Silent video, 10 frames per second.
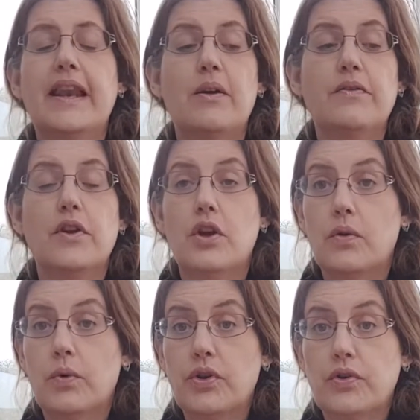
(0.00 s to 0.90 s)
Now,
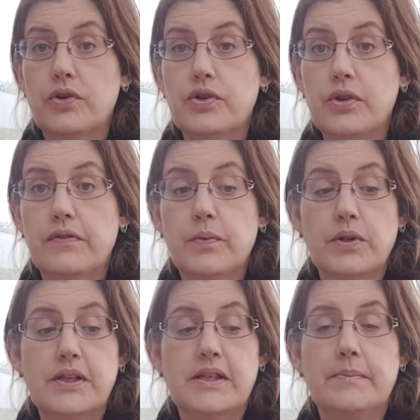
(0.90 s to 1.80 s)
what you could do if you
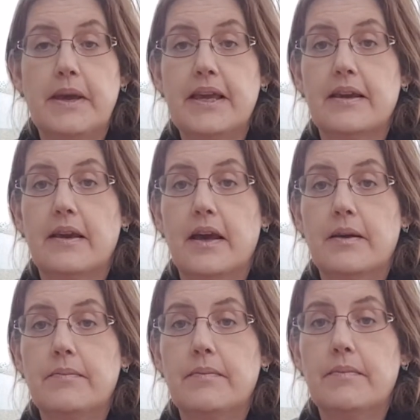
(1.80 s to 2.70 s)
wanted to make
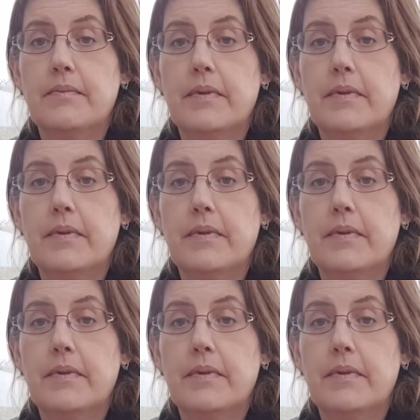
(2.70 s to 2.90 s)
um,